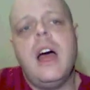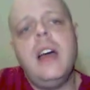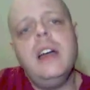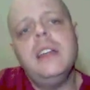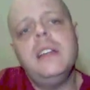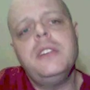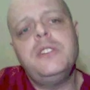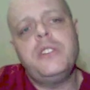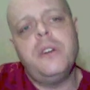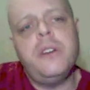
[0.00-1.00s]
might eat
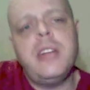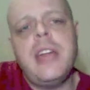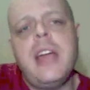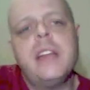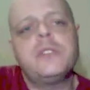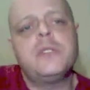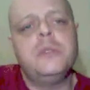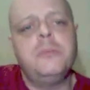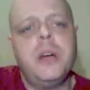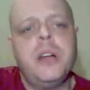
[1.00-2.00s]
your cancer,
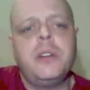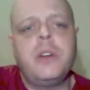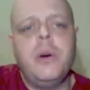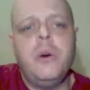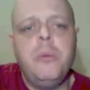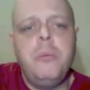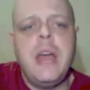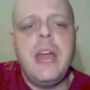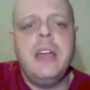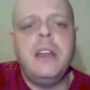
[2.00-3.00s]
but
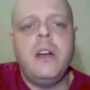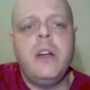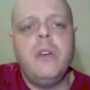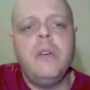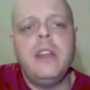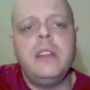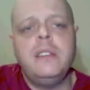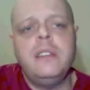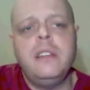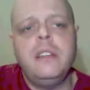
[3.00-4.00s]
Cobain already
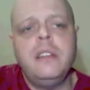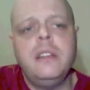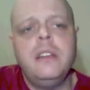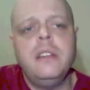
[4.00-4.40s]
did.